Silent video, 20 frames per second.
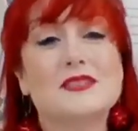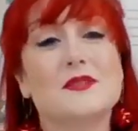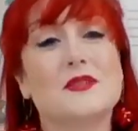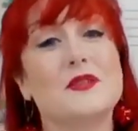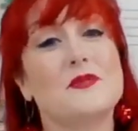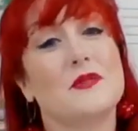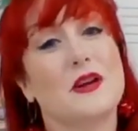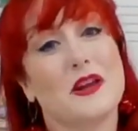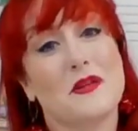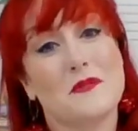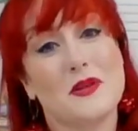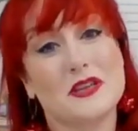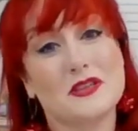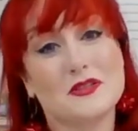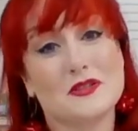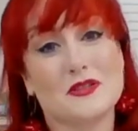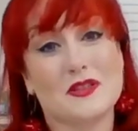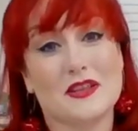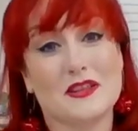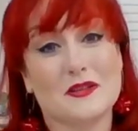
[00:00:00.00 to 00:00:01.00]
So you want to make
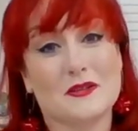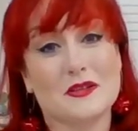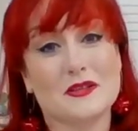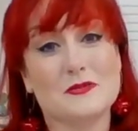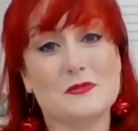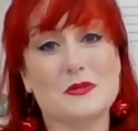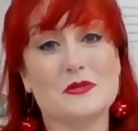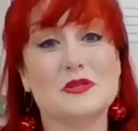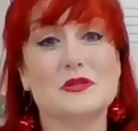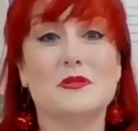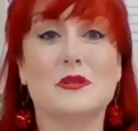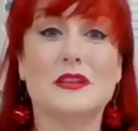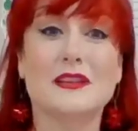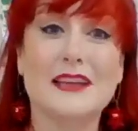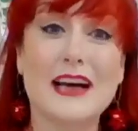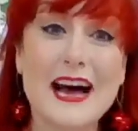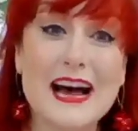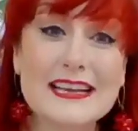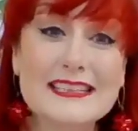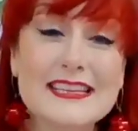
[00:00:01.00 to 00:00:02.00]
sure that they're exposed to a
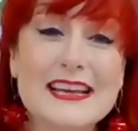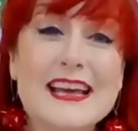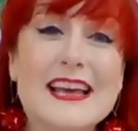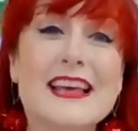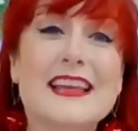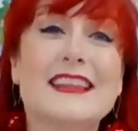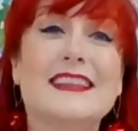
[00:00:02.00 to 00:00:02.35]
lot.